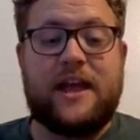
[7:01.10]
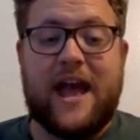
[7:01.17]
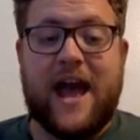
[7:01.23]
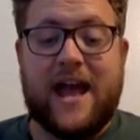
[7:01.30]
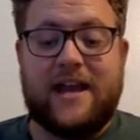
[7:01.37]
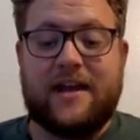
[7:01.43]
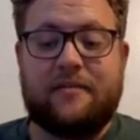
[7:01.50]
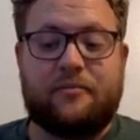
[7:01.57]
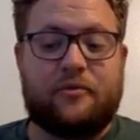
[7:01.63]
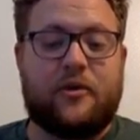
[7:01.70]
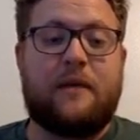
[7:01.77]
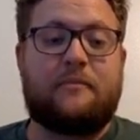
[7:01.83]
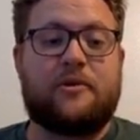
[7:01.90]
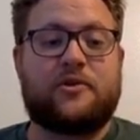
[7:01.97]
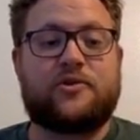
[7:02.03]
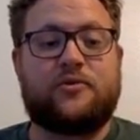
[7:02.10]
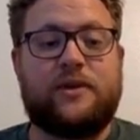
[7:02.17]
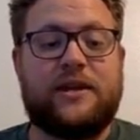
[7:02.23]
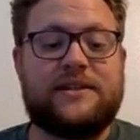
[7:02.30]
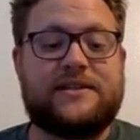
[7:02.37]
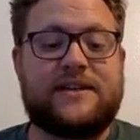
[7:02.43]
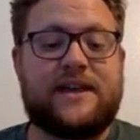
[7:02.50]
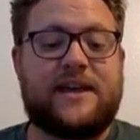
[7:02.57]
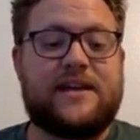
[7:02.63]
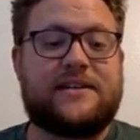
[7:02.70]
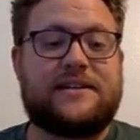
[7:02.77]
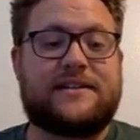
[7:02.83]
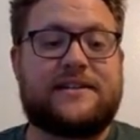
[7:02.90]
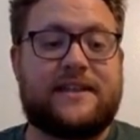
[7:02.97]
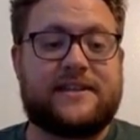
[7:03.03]
adding a parameter. So we can say
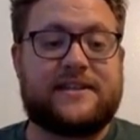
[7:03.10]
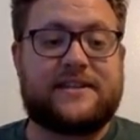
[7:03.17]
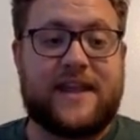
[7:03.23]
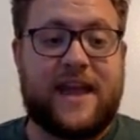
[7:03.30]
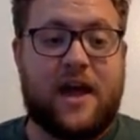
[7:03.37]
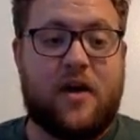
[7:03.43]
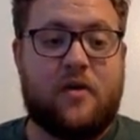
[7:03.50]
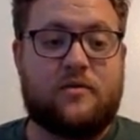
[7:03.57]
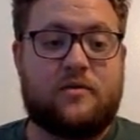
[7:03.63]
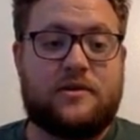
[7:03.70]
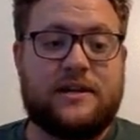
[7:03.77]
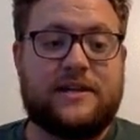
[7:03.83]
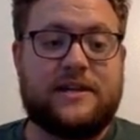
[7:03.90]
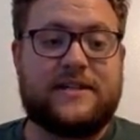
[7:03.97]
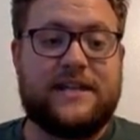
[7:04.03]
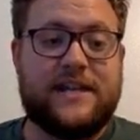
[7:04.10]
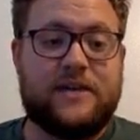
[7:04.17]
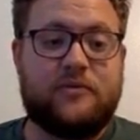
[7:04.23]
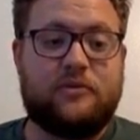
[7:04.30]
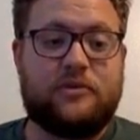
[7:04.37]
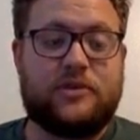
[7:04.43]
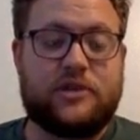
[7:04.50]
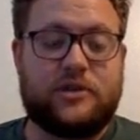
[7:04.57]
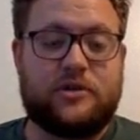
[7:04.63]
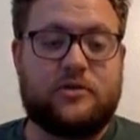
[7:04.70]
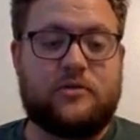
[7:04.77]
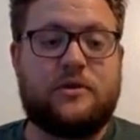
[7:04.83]
the sound is equal to,